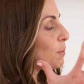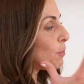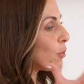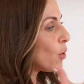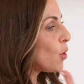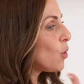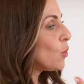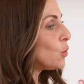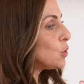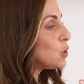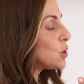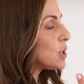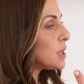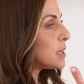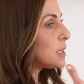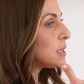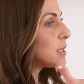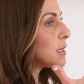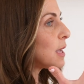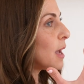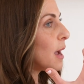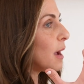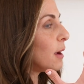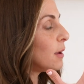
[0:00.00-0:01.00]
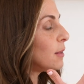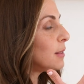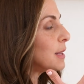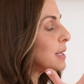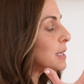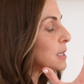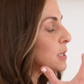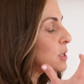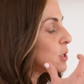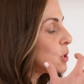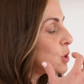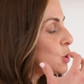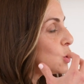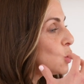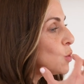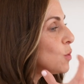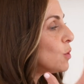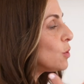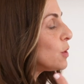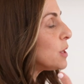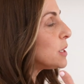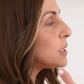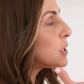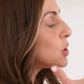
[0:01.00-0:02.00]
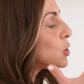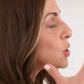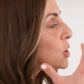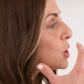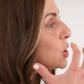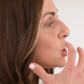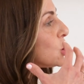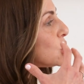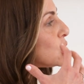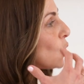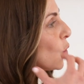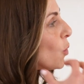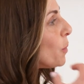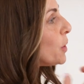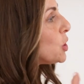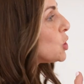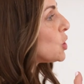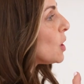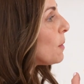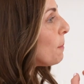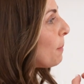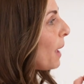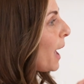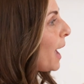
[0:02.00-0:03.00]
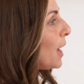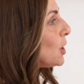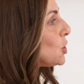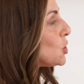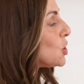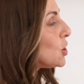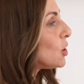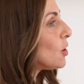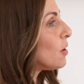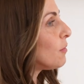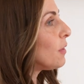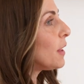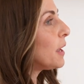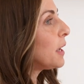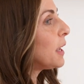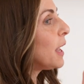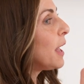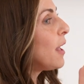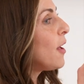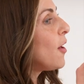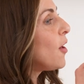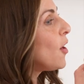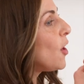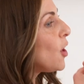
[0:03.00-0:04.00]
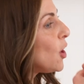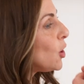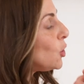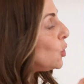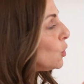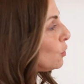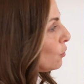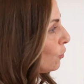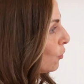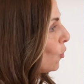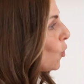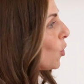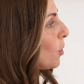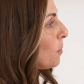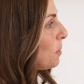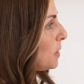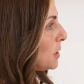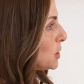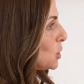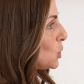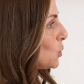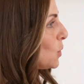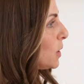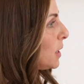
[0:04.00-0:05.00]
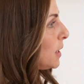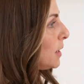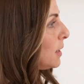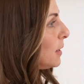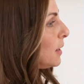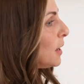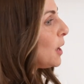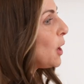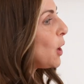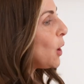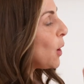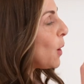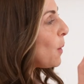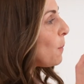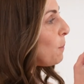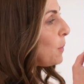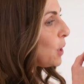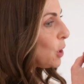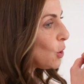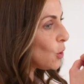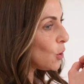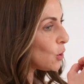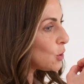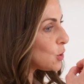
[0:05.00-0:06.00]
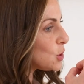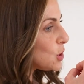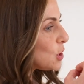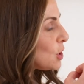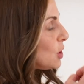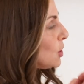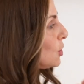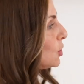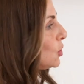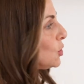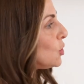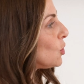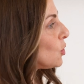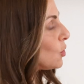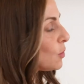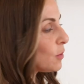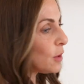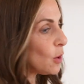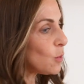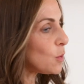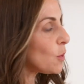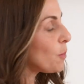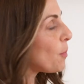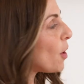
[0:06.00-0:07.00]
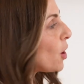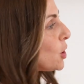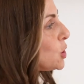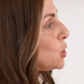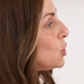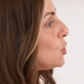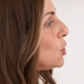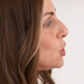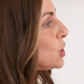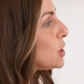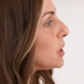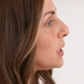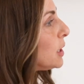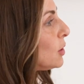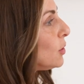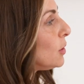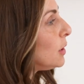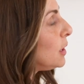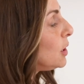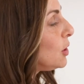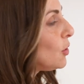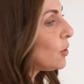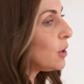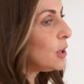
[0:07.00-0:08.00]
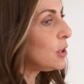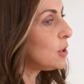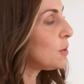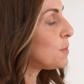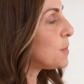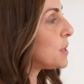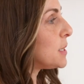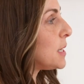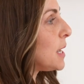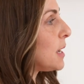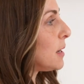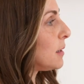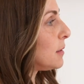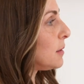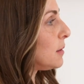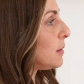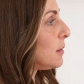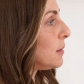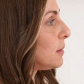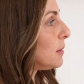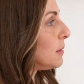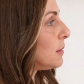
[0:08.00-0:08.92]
approach, this just so much compassion of like, you formed this way because there were parts you're just literally looking to protect.